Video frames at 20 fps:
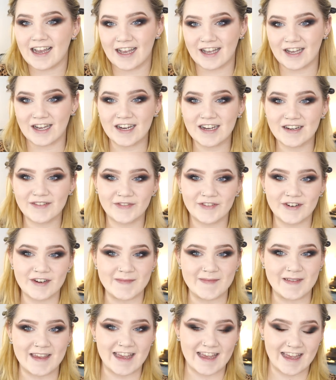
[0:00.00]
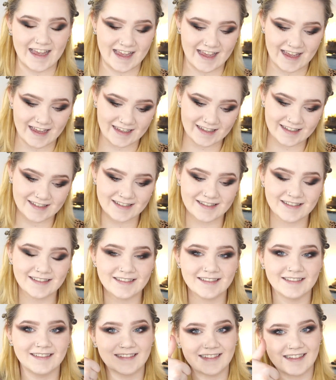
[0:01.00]
Good for me.
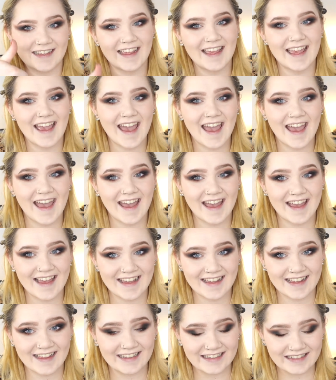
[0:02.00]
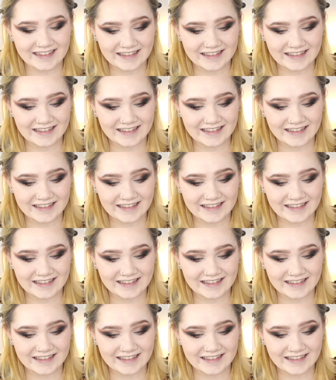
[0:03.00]
Yay.